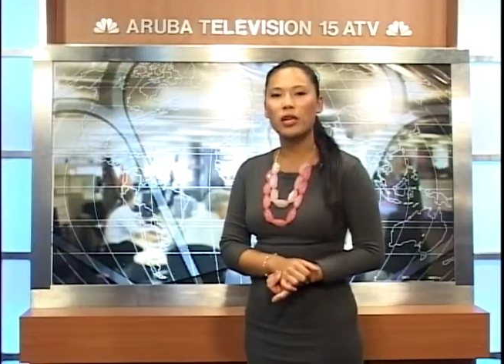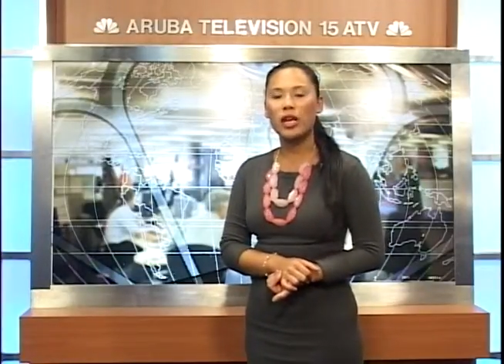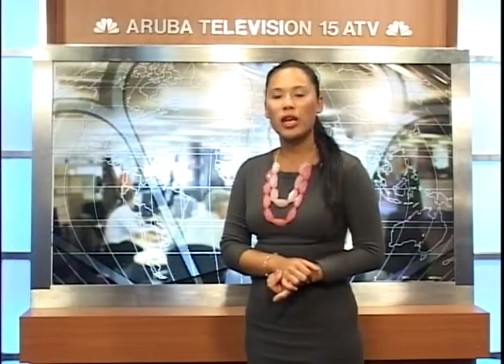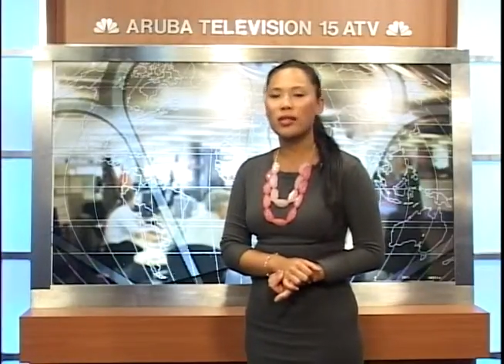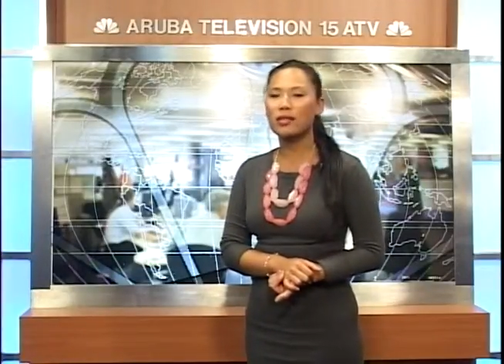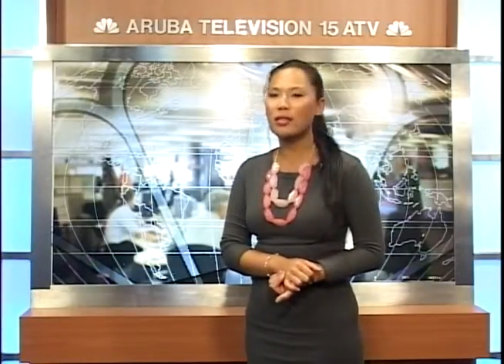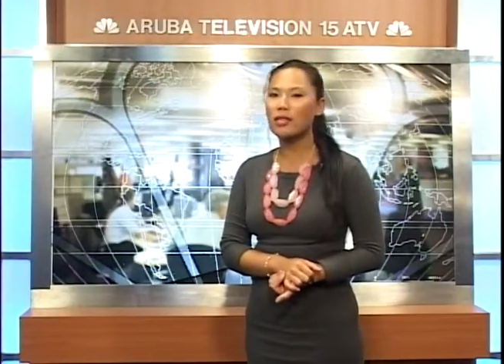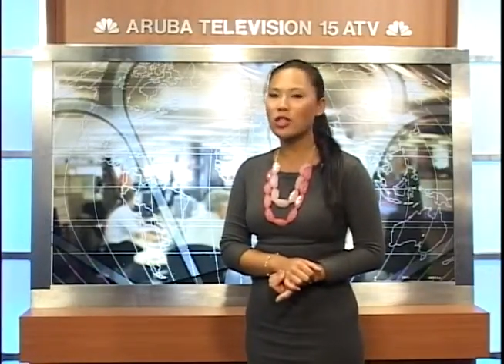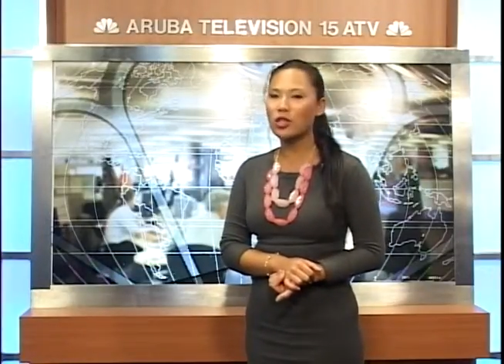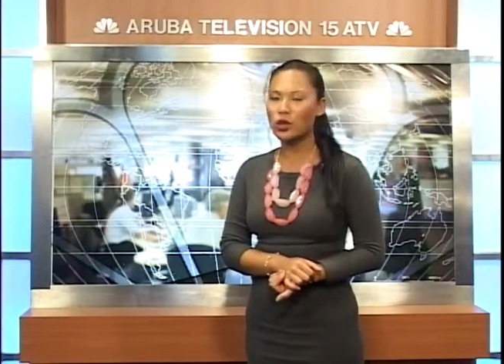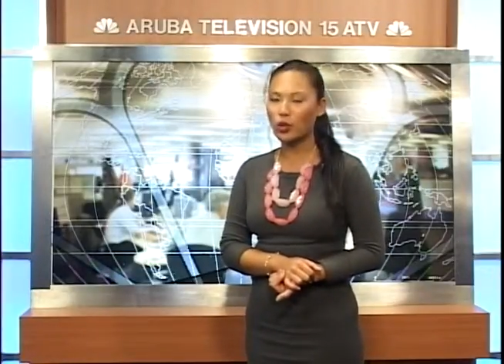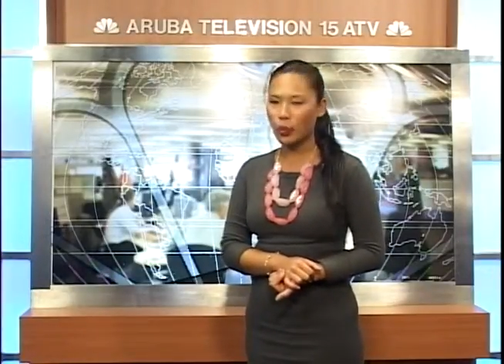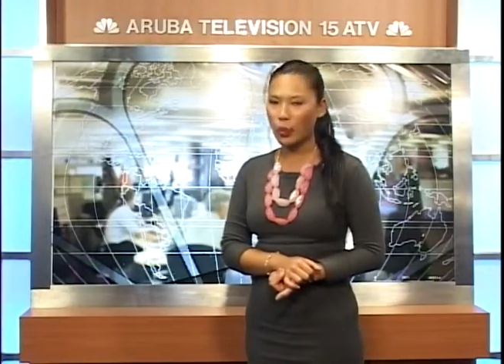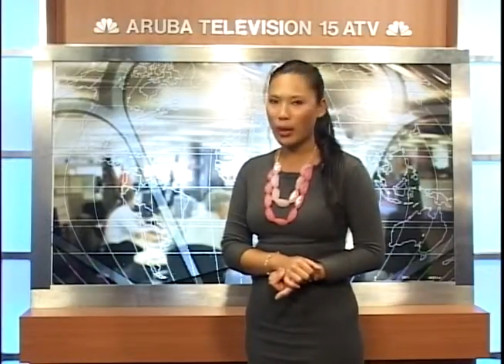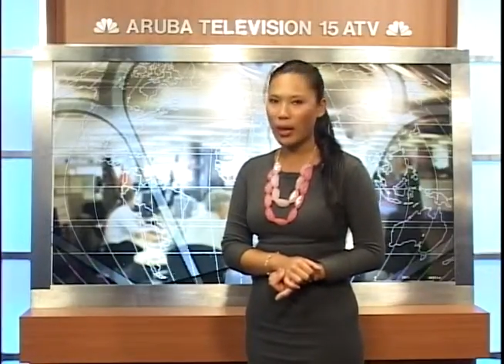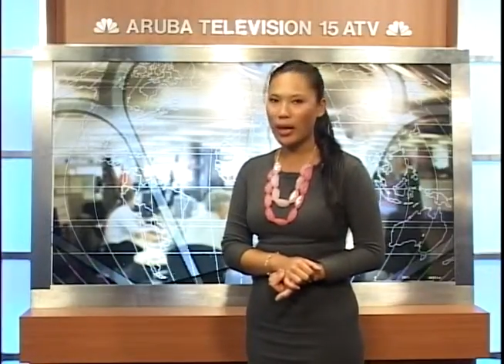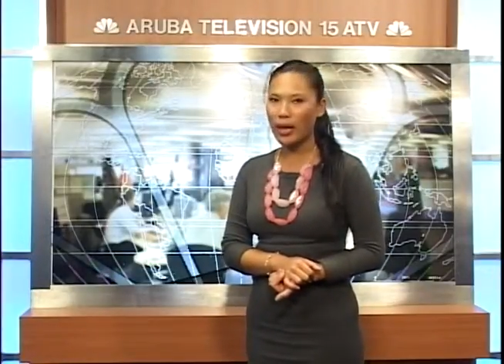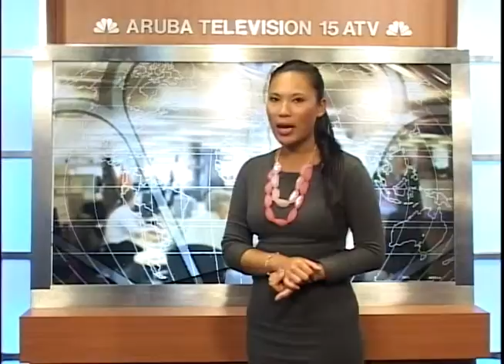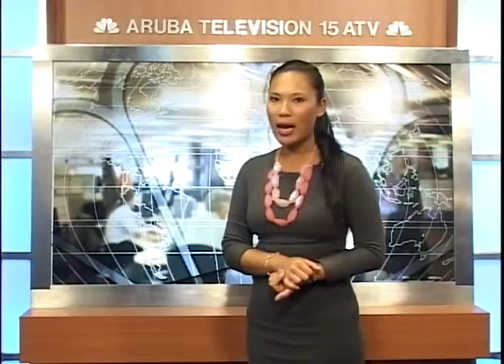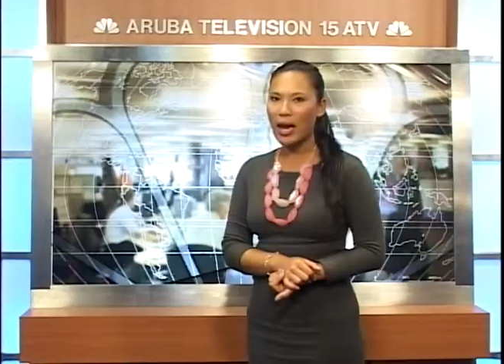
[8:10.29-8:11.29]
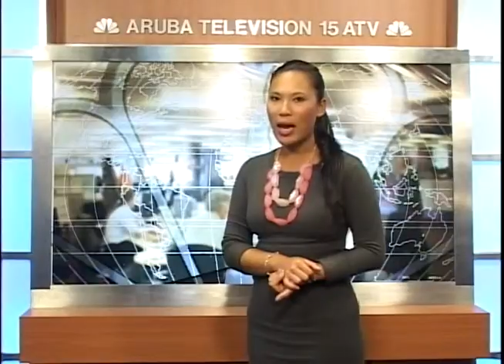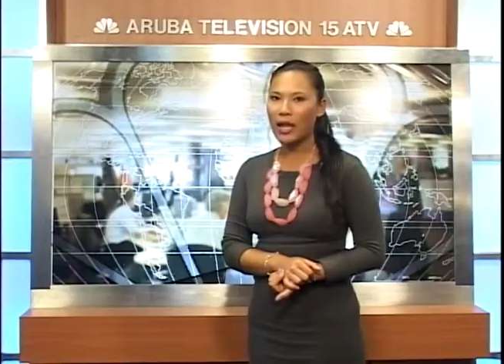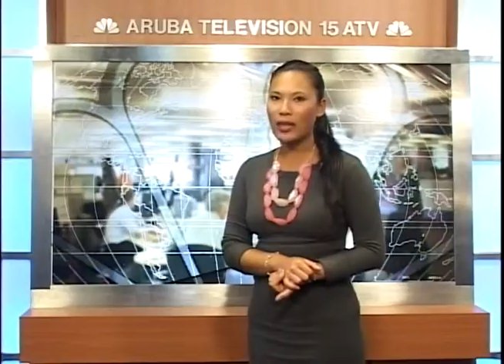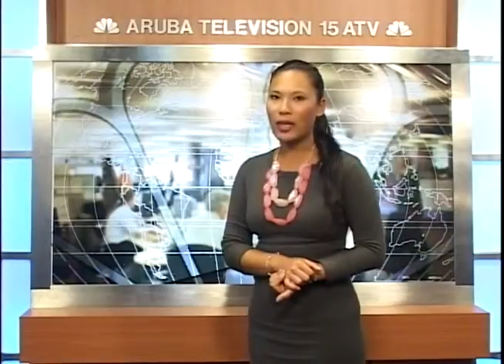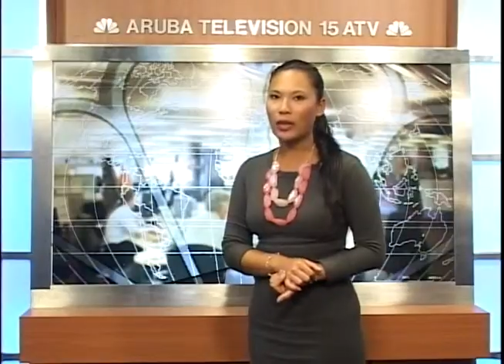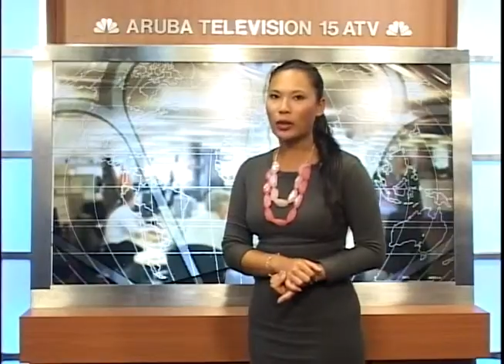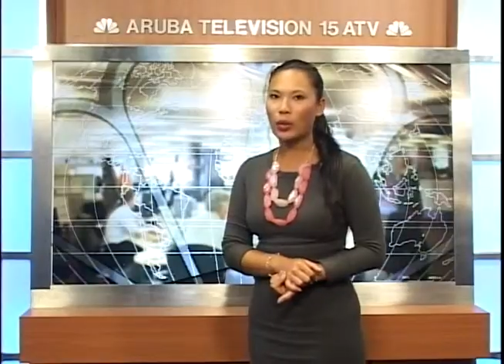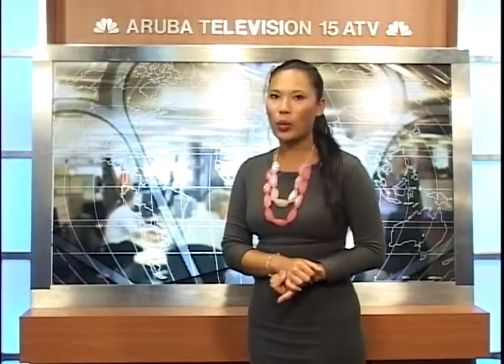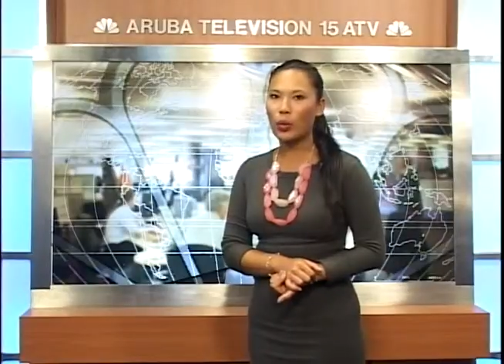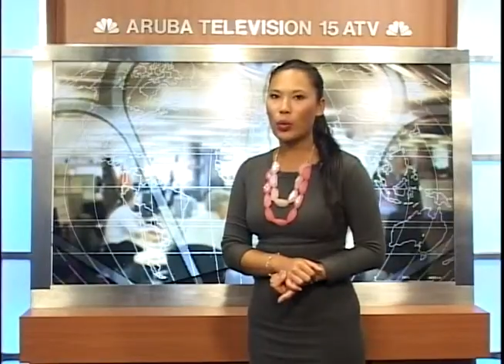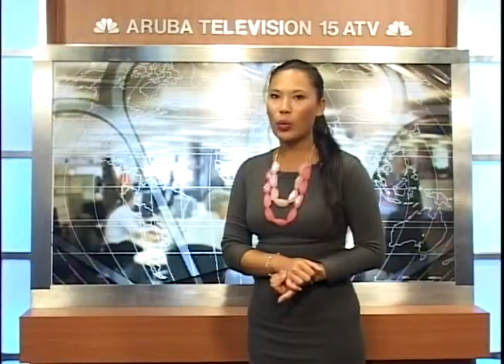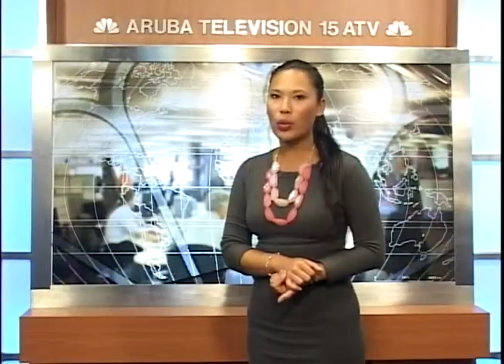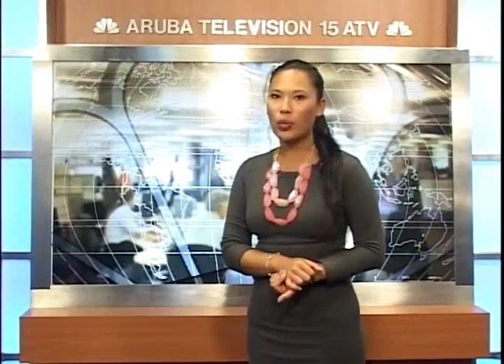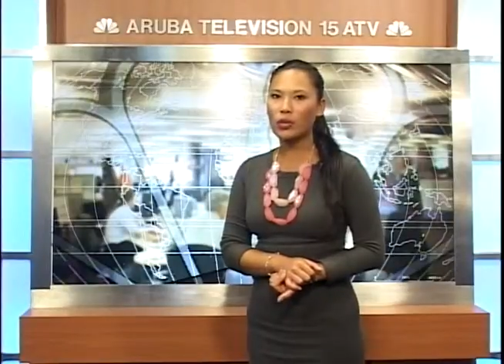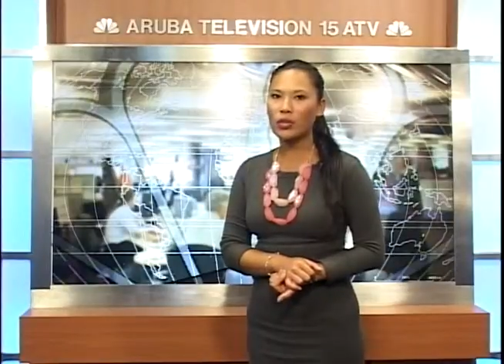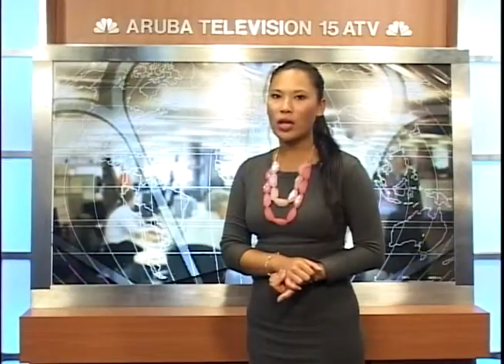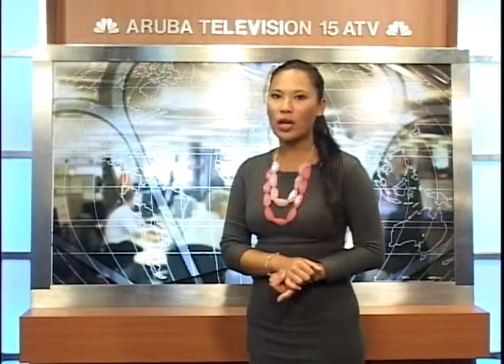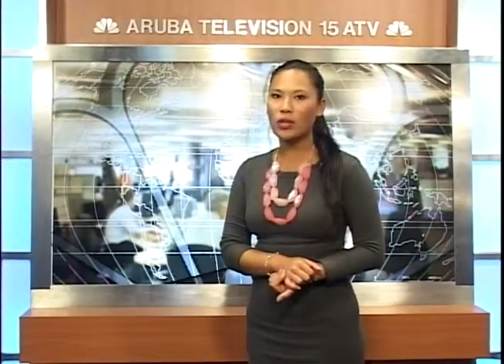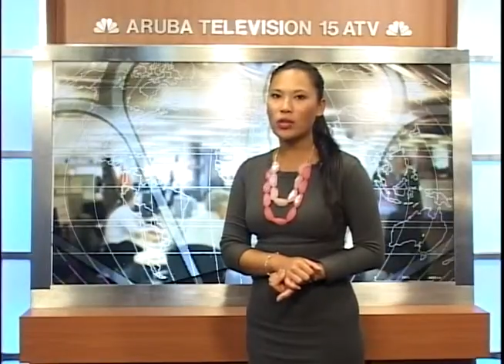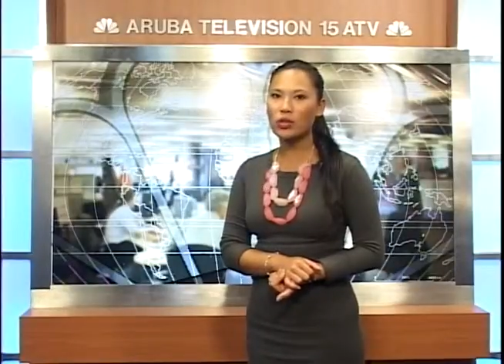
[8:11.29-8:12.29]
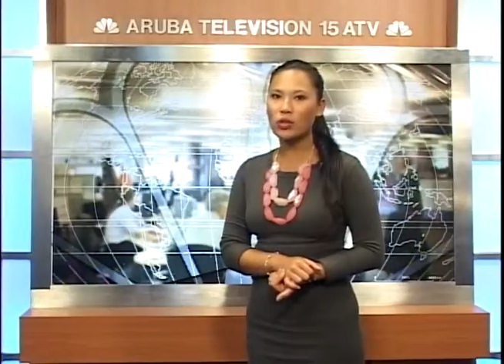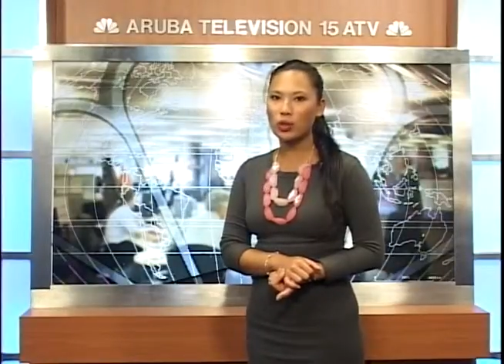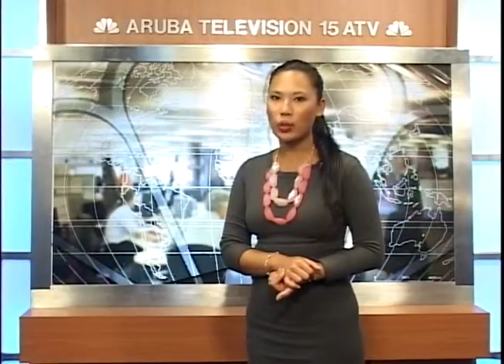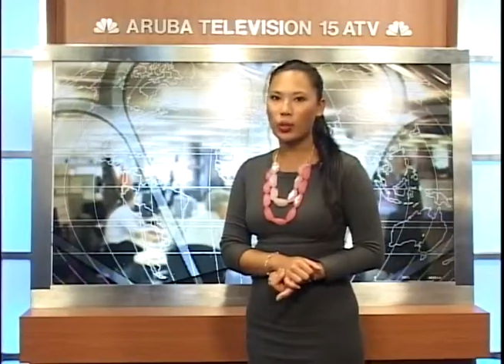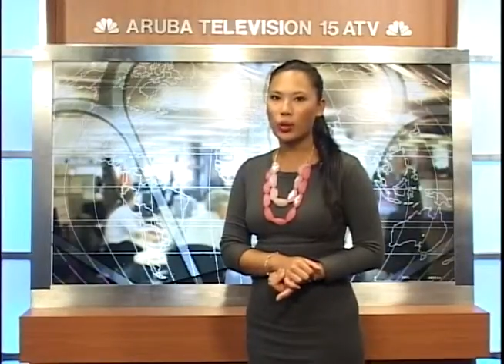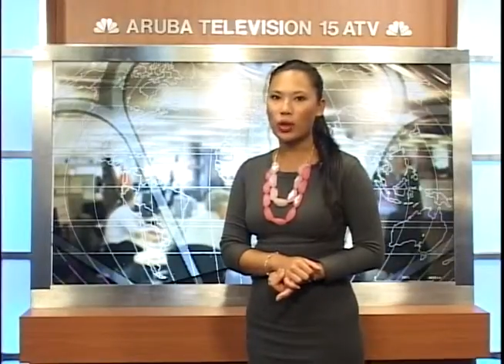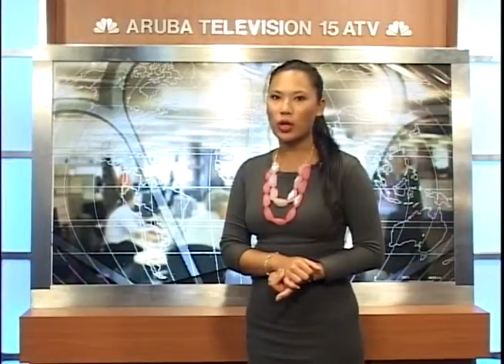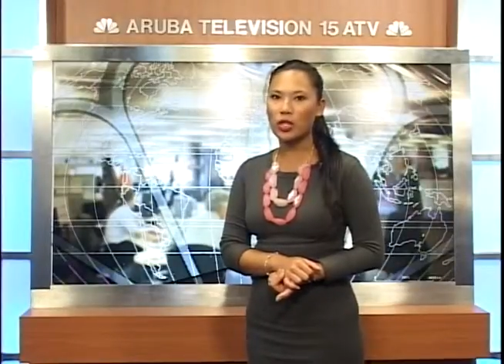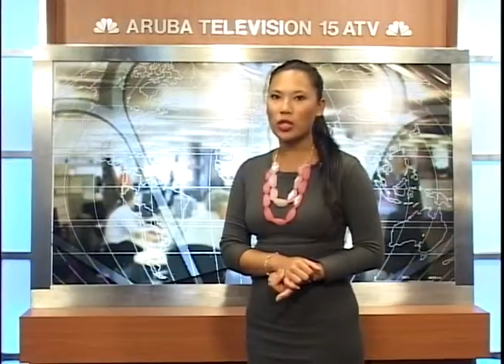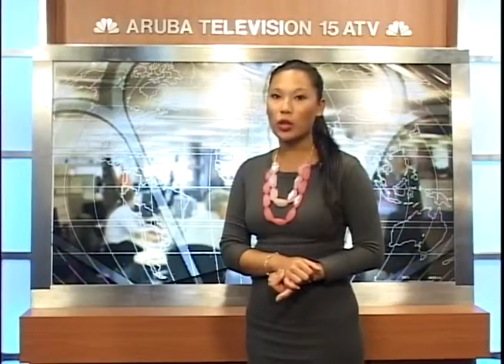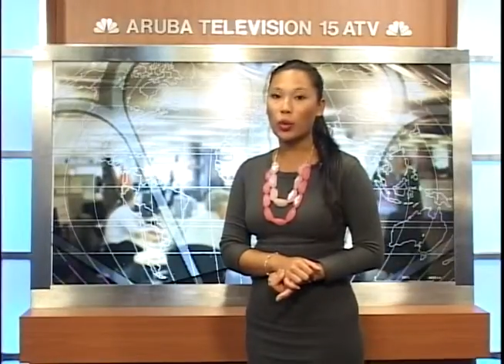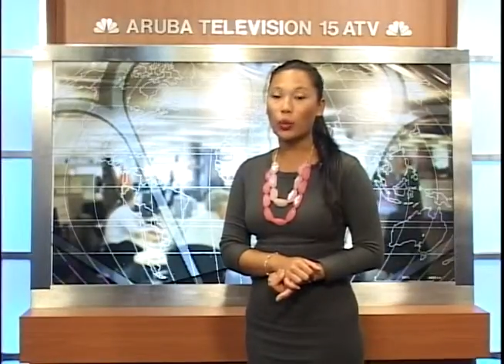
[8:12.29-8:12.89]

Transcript: in such a way that locals and tourists